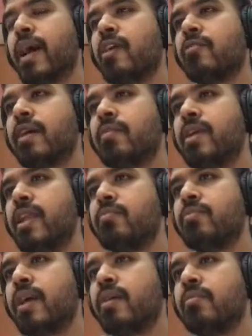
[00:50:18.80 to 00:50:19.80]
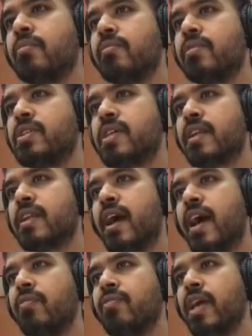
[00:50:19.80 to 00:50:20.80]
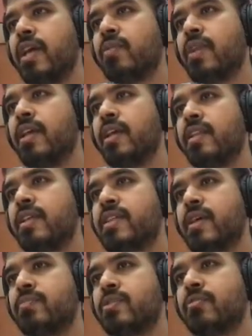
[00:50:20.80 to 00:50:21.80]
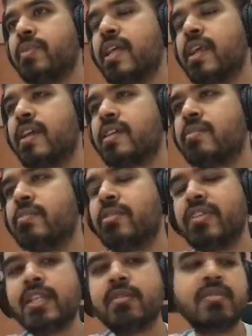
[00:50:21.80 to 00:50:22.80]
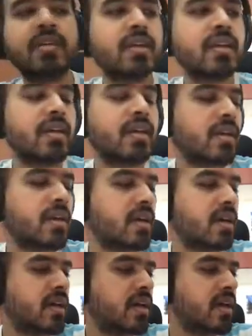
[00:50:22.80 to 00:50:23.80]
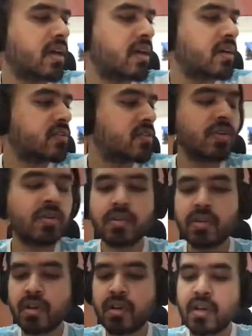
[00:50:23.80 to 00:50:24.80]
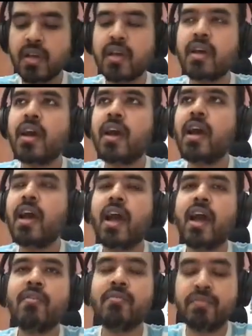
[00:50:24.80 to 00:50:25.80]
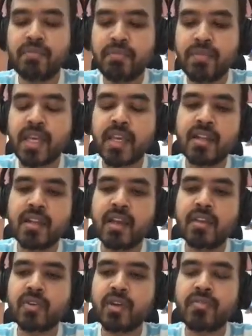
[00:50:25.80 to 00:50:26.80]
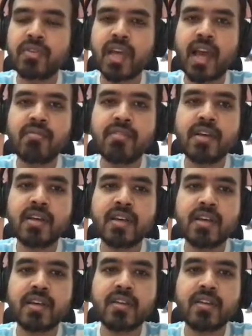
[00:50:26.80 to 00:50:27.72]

of M and M prime which are alpha equivalent and the steps of beta reduction between them? So we can, so if you have a,